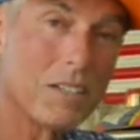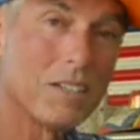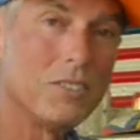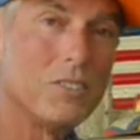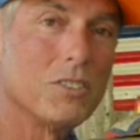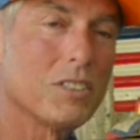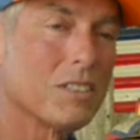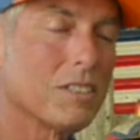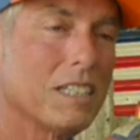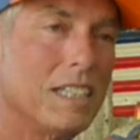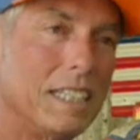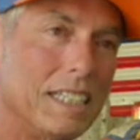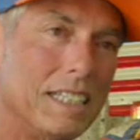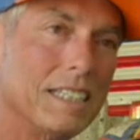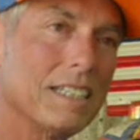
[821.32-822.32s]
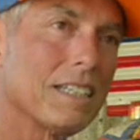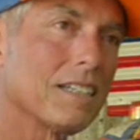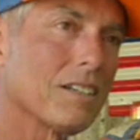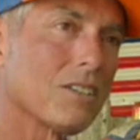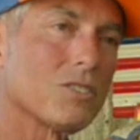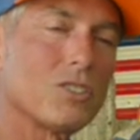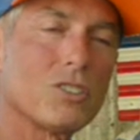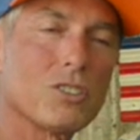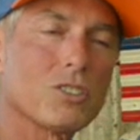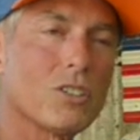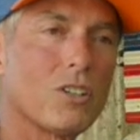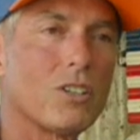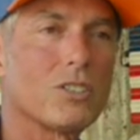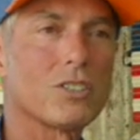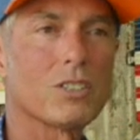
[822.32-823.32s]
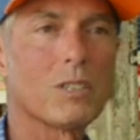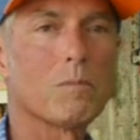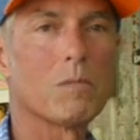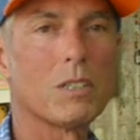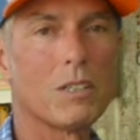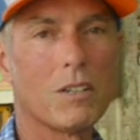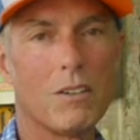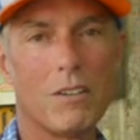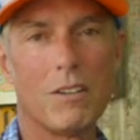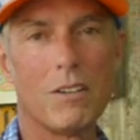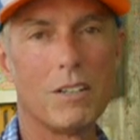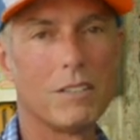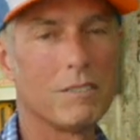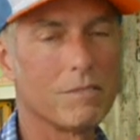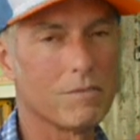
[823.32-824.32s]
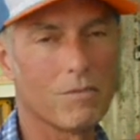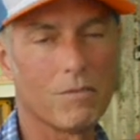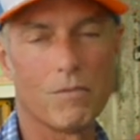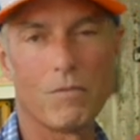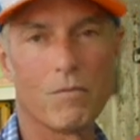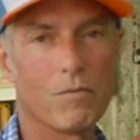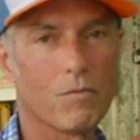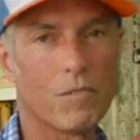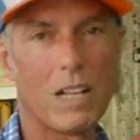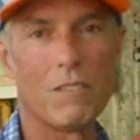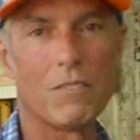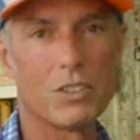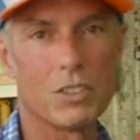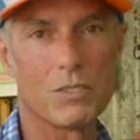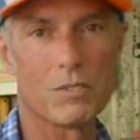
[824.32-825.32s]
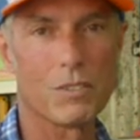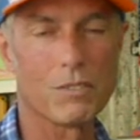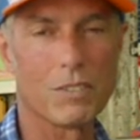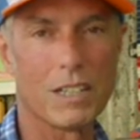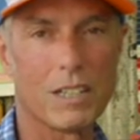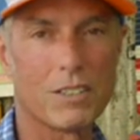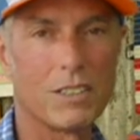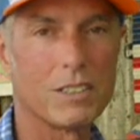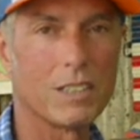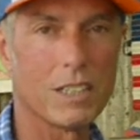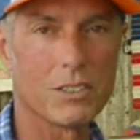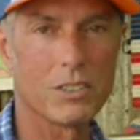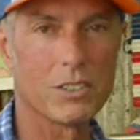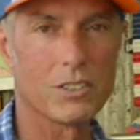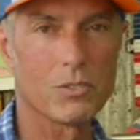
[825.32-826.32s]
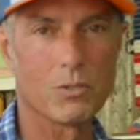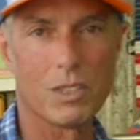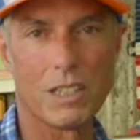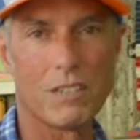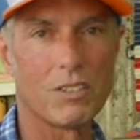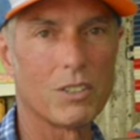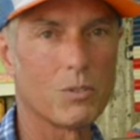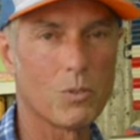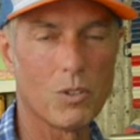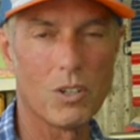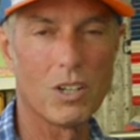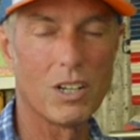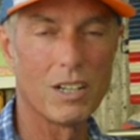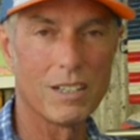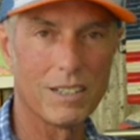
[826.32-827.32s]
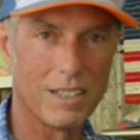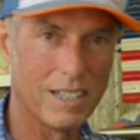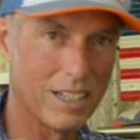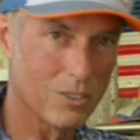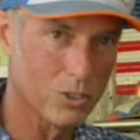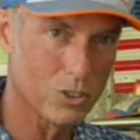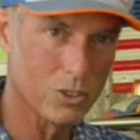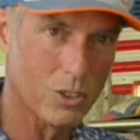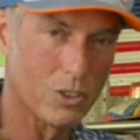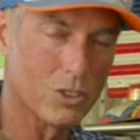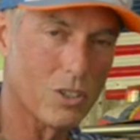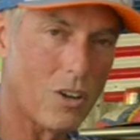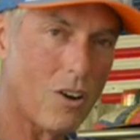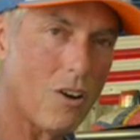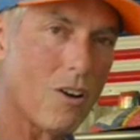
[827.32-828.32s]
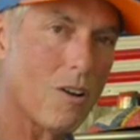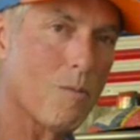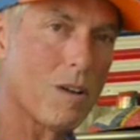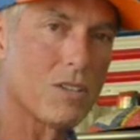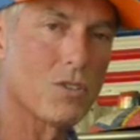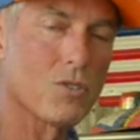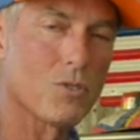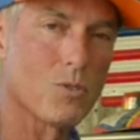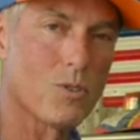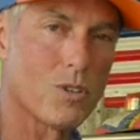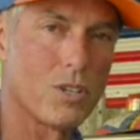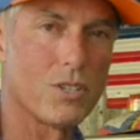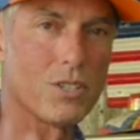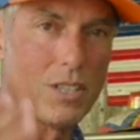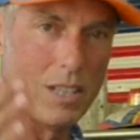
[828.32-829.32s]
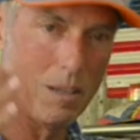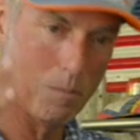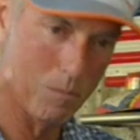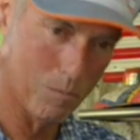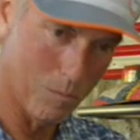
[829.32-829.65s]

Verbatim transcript: and you can key in on your search something on fly fishing for flounder in Texas, whatever you want, and it'll search all my stories and then